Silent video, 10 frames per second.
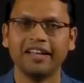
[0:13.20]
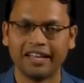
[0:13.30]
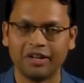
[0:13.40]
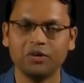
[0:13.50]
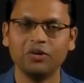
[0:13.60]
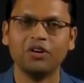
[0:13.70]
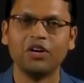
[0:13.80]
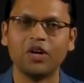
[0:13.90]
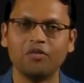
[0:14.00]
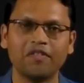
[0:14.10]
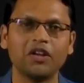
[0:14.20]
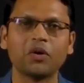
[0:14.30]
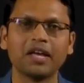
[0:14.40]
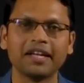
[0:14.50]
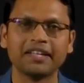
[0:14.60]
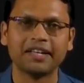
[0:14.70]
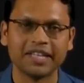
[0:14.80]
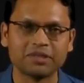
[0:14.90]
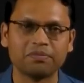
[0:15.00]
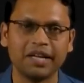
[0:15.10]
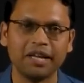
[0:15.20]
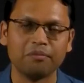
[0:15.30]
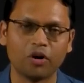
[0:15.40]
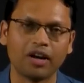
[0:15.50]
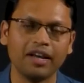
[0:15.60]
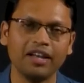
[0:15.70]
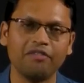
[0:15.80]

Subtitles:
Hello, we were looking at the CRISP DM model.